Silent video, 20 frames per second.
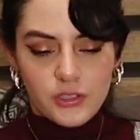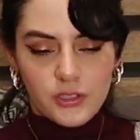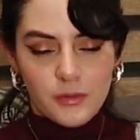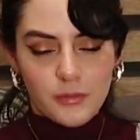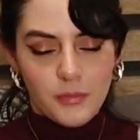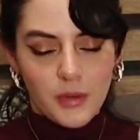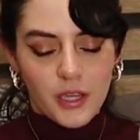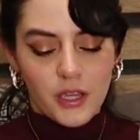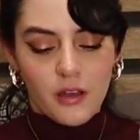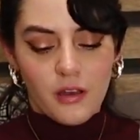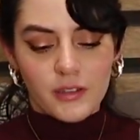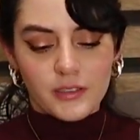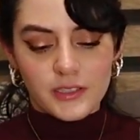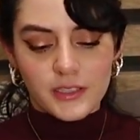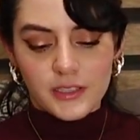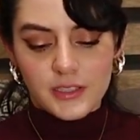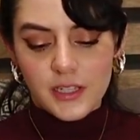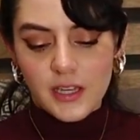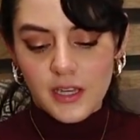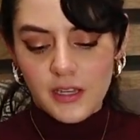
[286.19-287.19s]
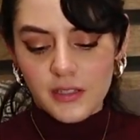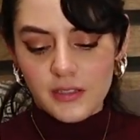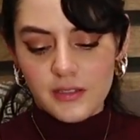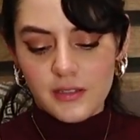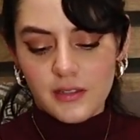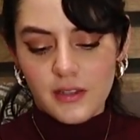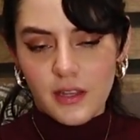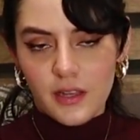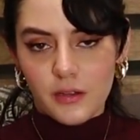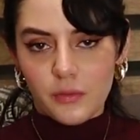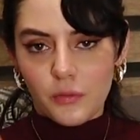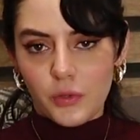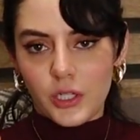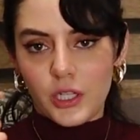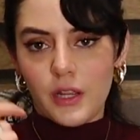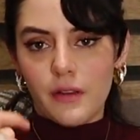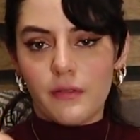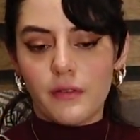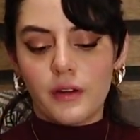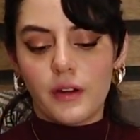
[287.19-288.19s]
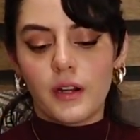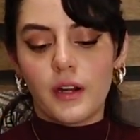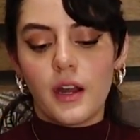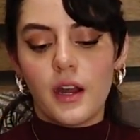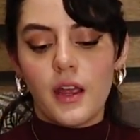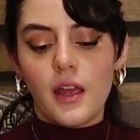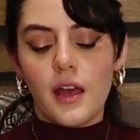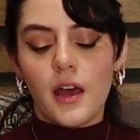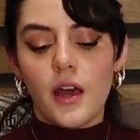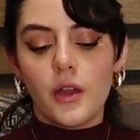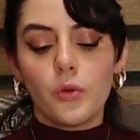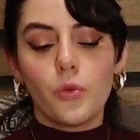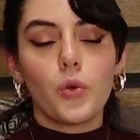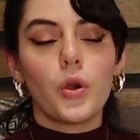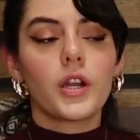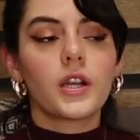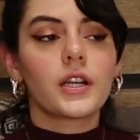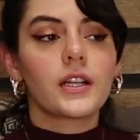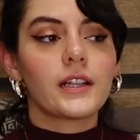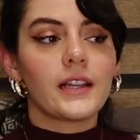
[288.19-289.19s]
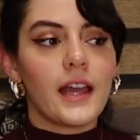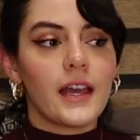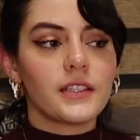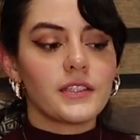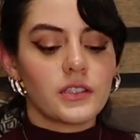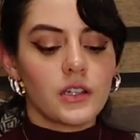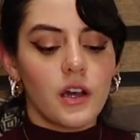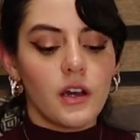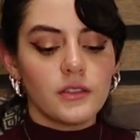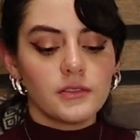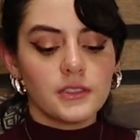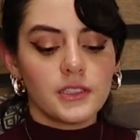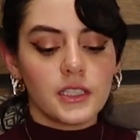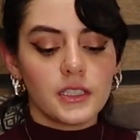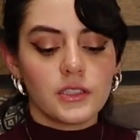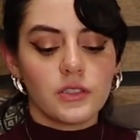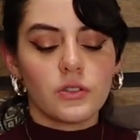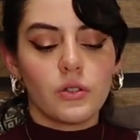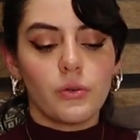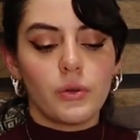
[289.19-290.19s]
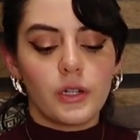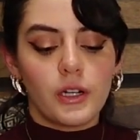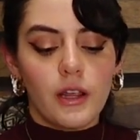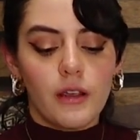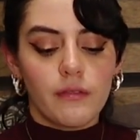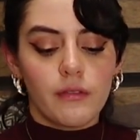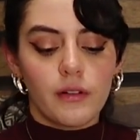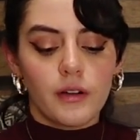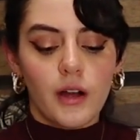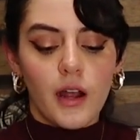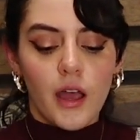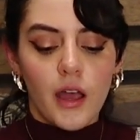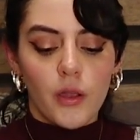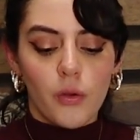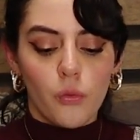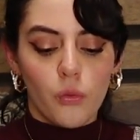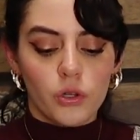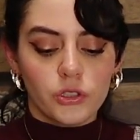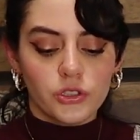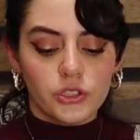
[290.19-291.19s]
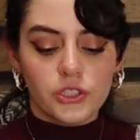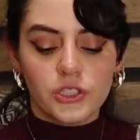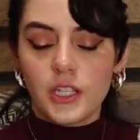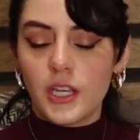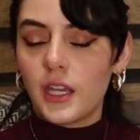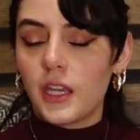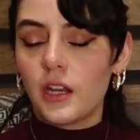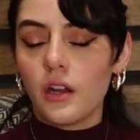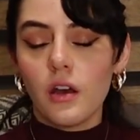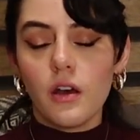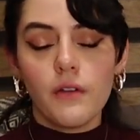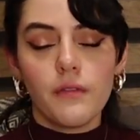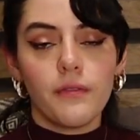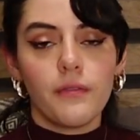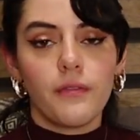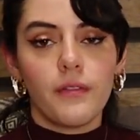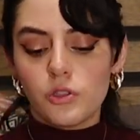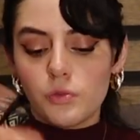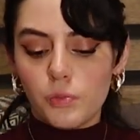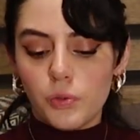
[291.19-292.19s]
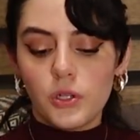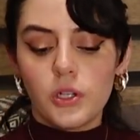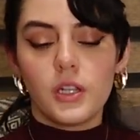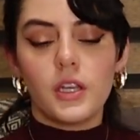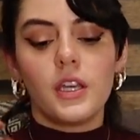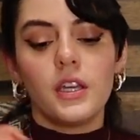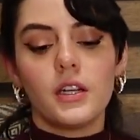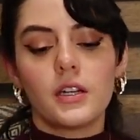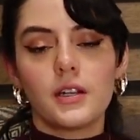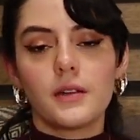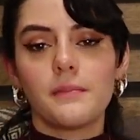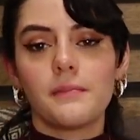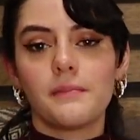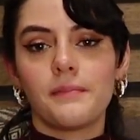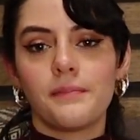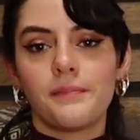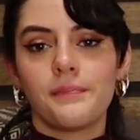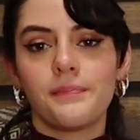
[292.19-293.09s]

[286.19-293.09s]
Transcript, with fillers: just my contact case that whenever I wear glass contacts, so whenever I want to take it off, just put it here